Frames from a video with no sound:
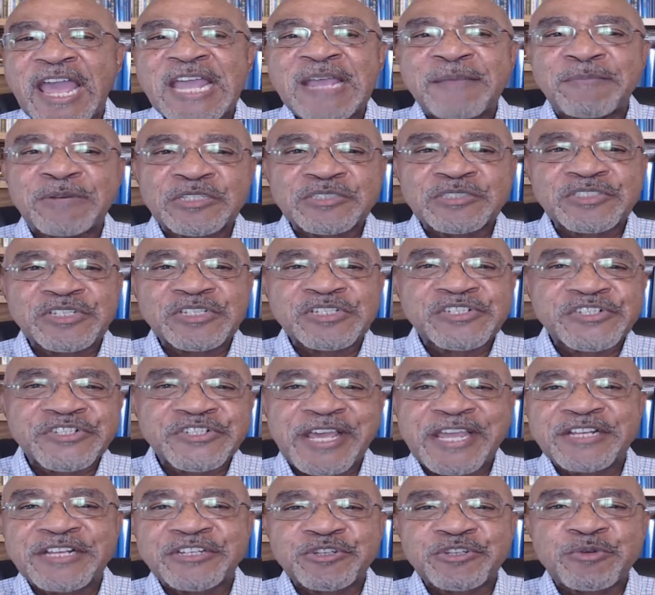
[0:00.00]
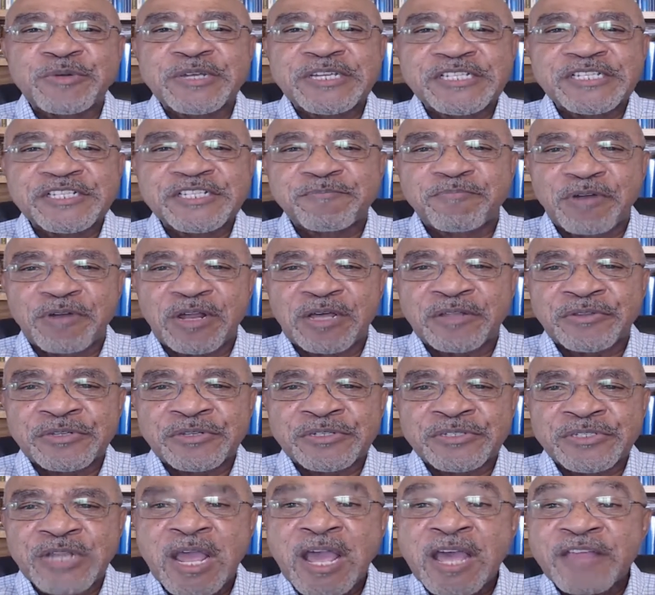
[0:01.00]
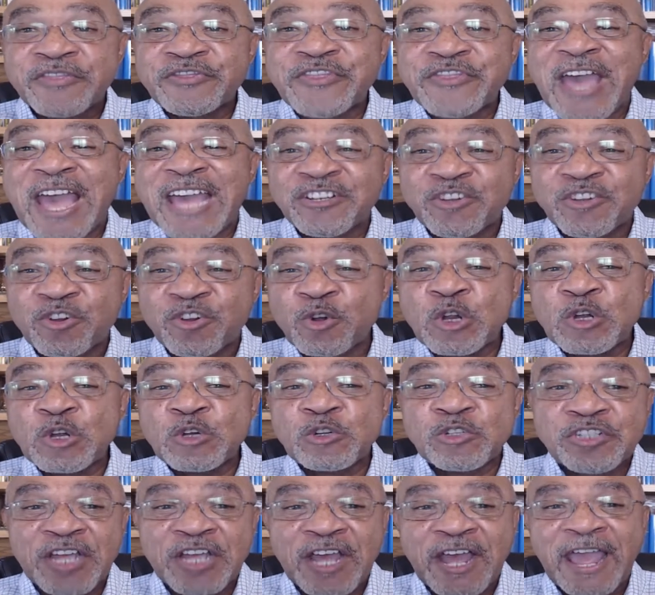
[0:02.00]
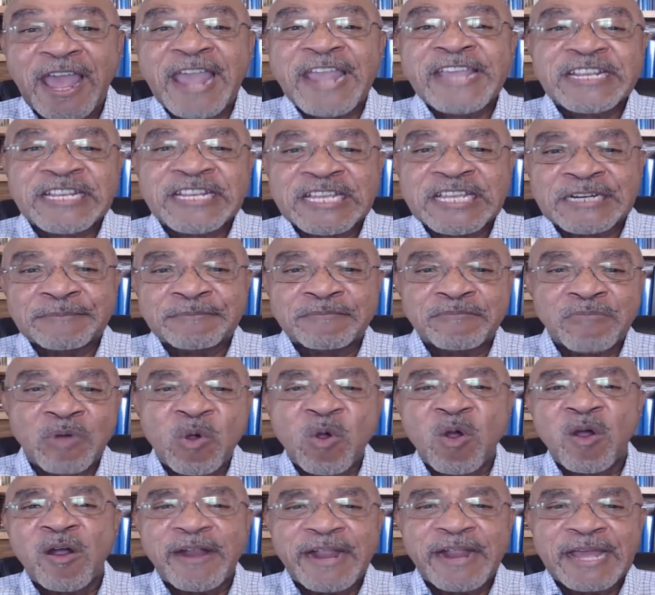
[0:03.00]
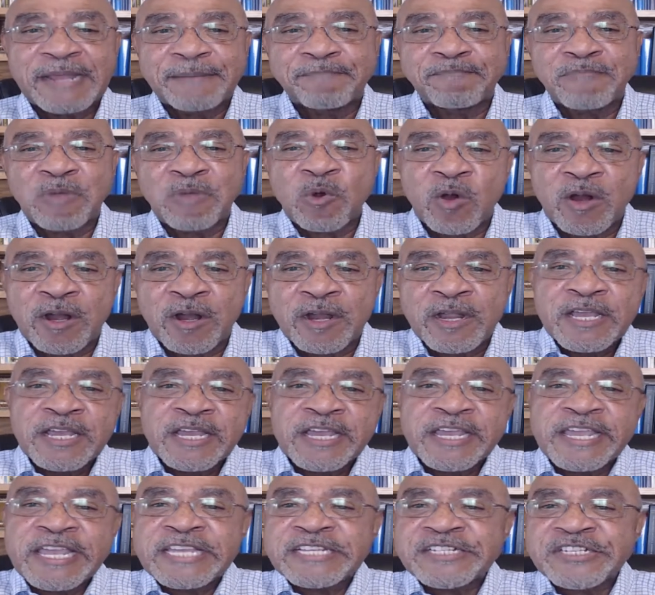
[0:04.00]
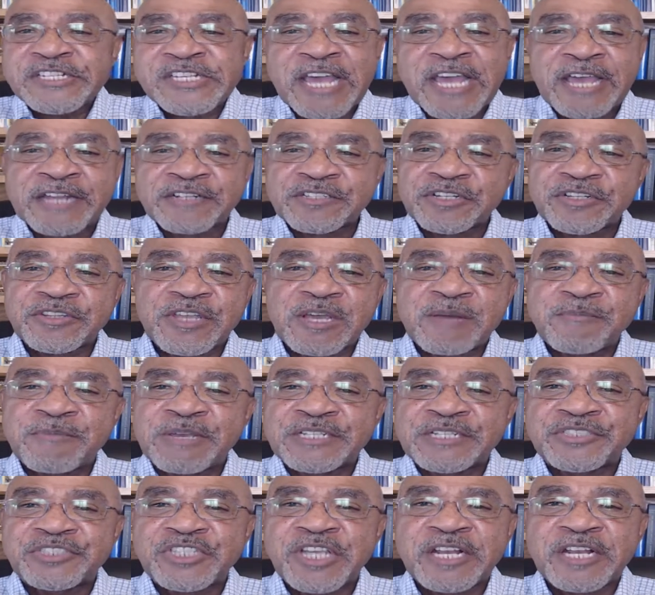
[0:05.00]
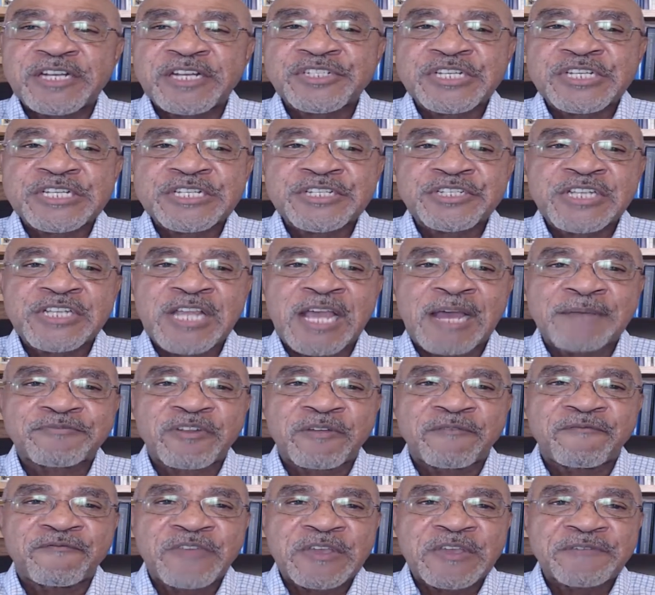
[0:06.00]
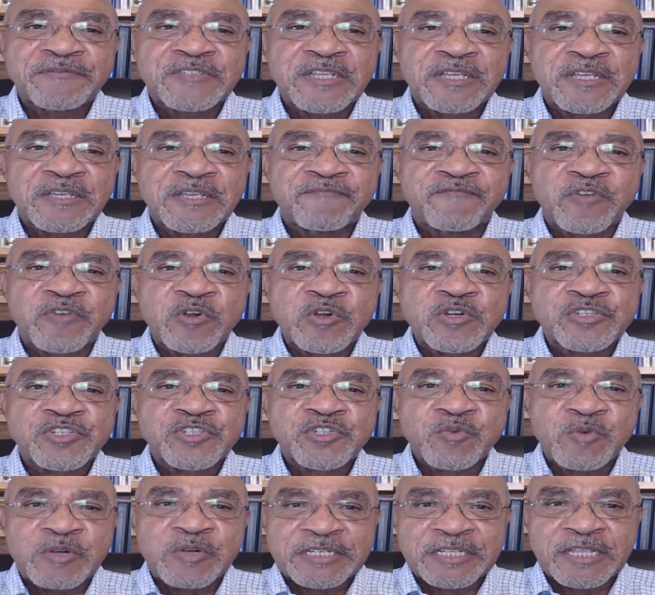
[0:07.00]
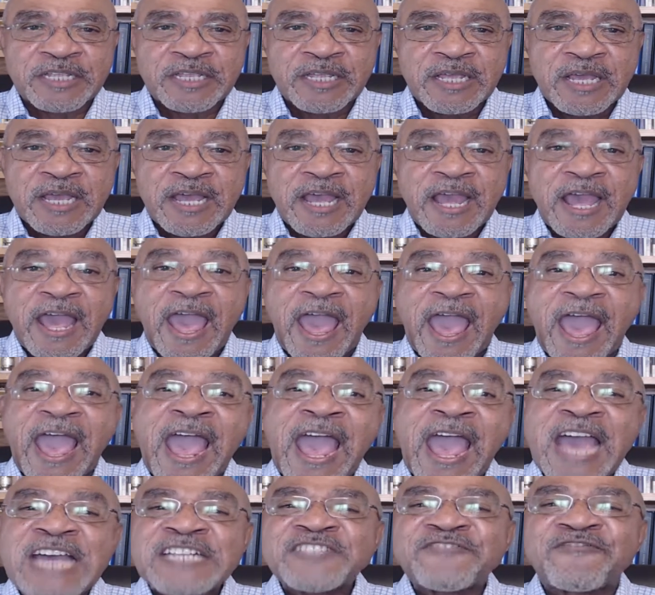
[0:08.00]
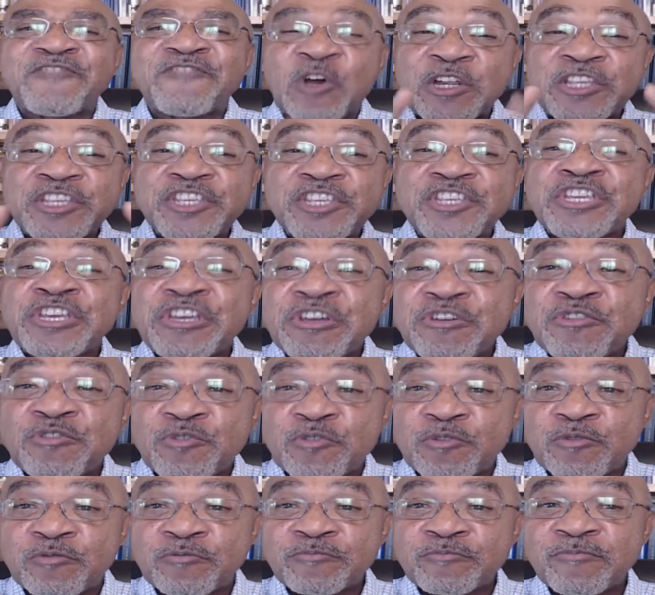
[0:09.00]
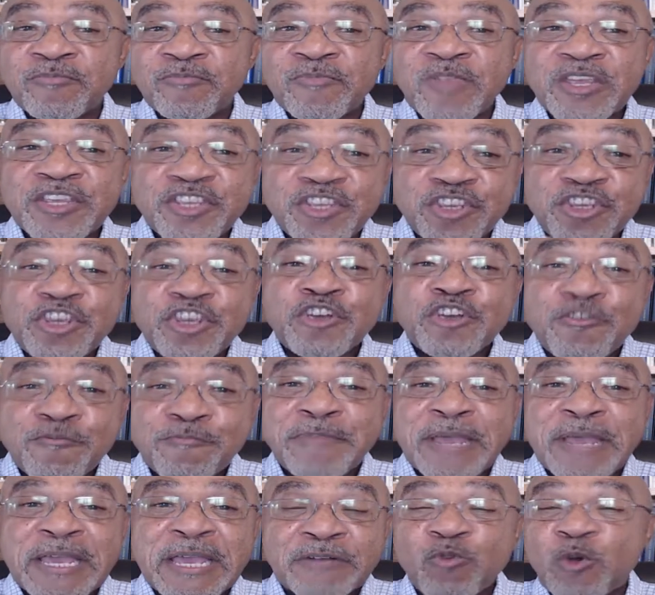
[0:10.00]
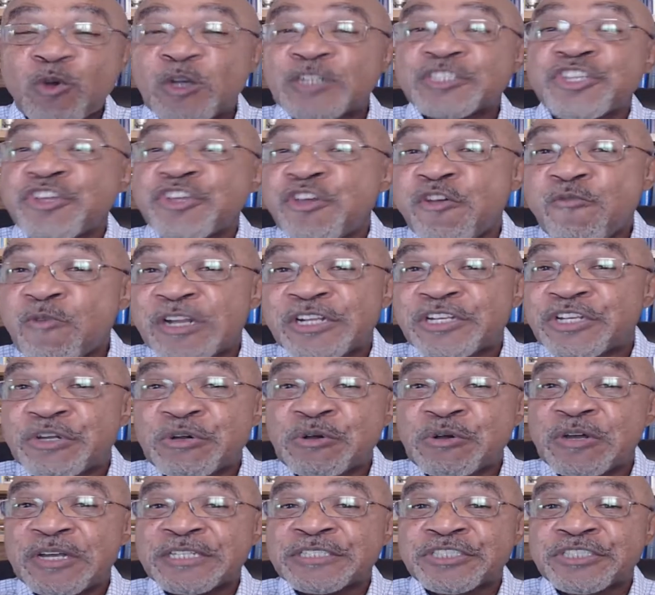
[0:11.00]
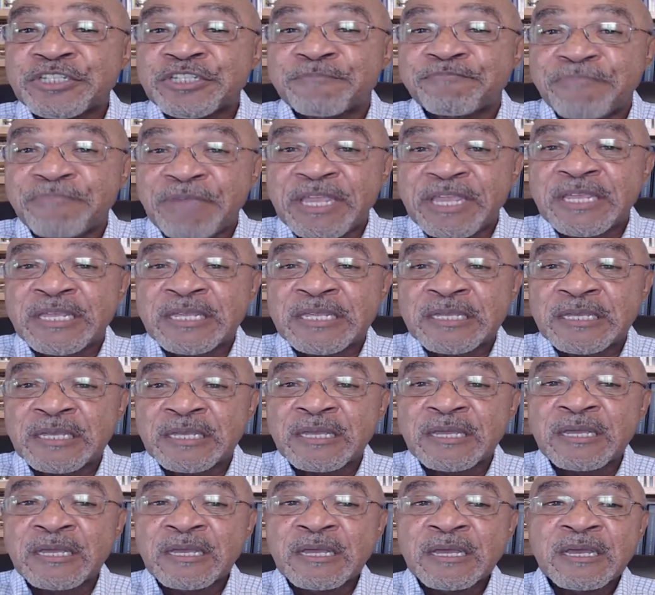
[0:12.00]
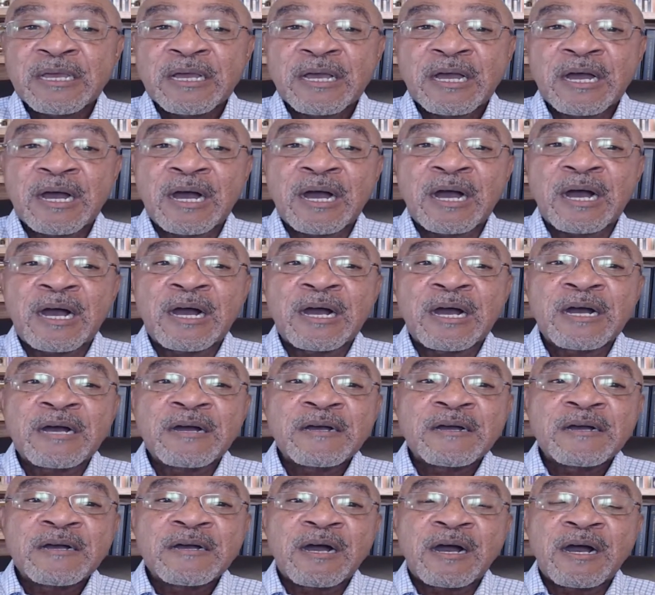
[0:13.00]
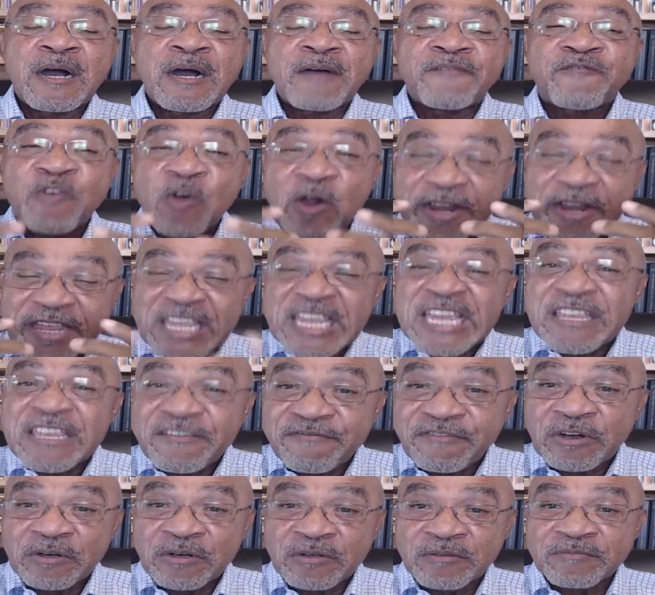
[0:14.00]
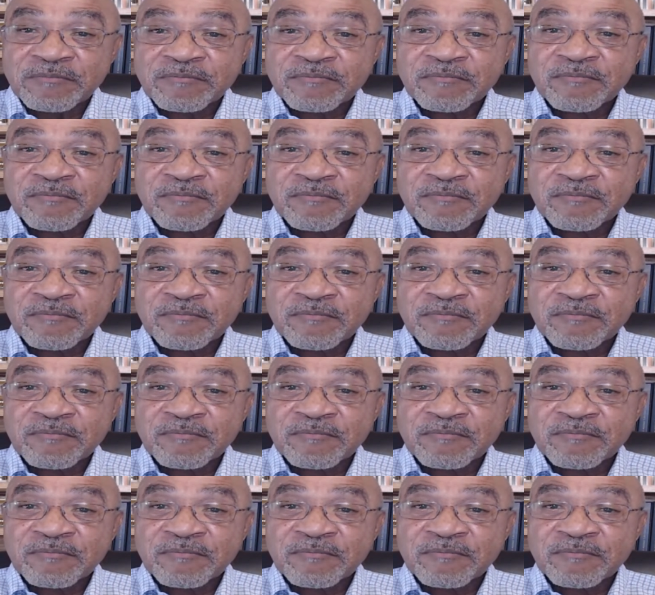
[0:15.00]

able to say to his brothers that grew to hate him more and more. He said to them in Genesis chapter 50, verse 20, As for you, you meant what you were doing to me uh, uh, for evil.